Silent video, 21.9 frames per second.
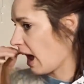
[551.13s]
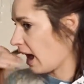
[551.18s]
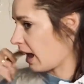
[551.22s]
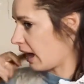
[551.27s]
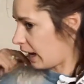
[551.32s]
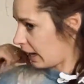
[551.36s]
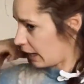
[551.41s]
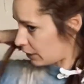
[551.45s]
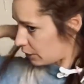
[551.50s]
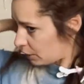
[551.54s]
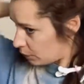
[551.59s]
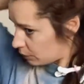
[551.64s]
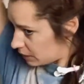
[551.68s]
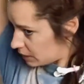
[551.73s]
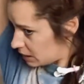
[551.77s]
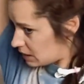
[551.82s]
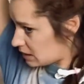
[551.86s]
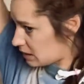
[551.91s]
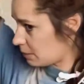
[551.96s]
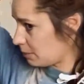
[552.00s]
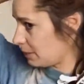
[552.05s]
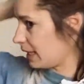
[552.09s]
don't want it
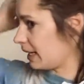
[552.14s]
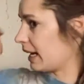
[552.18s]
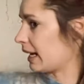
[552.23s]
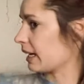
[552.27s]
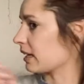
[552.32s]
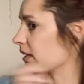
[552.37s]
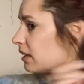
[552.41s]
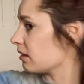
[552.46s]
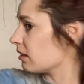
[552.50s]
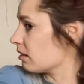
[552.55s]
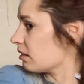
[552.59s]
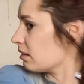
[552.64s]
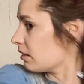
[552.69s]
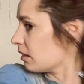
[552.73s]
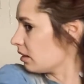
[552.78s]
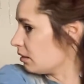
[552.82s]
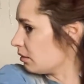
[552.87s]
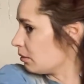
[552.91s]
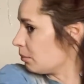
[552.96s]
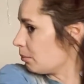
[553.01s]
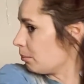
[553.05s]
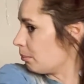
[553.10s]
to be like a
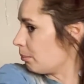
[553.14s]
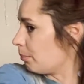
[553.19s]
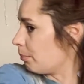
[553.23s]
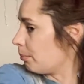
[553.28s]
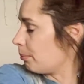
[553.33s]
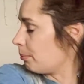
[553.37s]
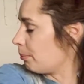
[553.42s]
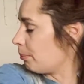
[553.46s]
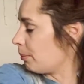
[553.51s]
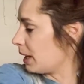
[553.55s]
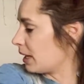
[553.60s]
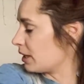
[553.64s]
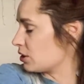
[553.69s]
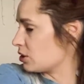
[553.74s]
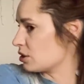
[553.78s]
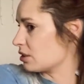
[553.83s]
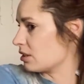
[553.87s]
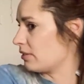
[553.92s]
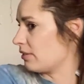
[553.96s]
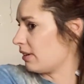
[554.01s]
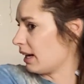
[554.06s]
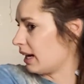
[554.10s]
thin bunch
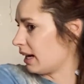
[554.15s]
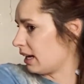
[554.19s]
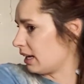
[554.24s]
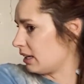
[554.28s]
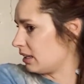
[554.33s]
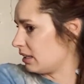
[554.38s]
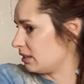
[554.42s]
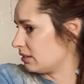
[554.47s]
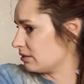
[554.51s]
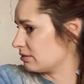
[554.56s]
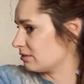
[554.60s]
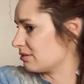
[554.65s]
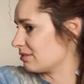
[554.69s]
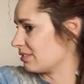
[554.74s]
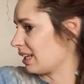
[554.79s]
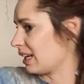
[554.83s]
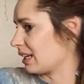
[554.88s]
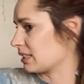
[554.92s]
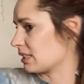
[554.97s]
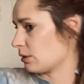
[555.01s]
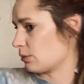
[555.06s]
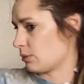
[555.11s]
of
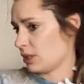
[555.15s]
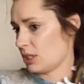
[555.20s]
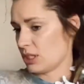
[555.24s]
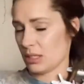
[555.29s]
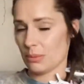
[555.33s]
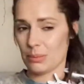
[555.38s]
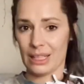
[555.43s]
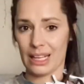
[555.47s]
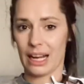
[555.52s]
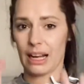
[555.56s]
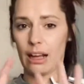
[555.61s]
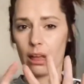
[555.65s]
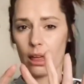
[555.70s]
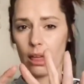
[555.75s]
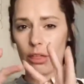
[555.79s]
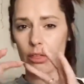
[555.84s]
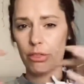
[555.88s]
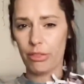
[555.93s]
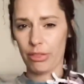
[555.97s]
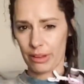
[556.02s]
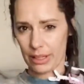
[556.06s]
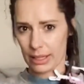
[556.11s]
highlights. I want it to be like
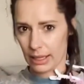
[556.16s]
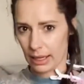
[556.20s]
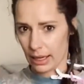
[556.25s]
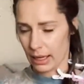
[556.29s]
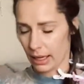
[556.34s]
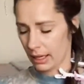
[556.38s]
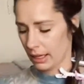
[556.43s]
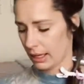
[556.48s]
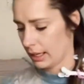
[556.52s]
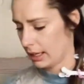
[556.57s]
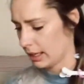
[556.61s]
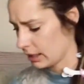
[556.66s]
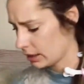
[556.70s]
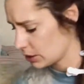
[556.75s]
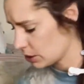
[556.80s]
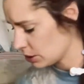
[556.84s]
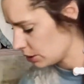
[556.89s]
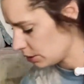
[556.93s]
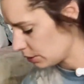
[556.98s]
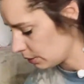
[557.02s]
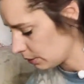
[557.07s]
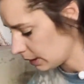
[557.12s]
thick highlights, you
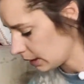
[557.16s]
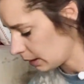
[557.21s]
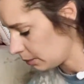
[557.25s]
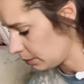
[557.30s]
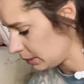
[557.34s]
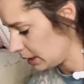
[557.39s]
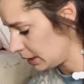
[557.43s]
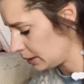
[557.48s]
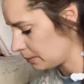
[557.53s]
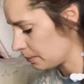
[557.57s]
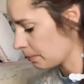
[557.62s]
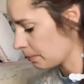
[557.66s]
know what I mean?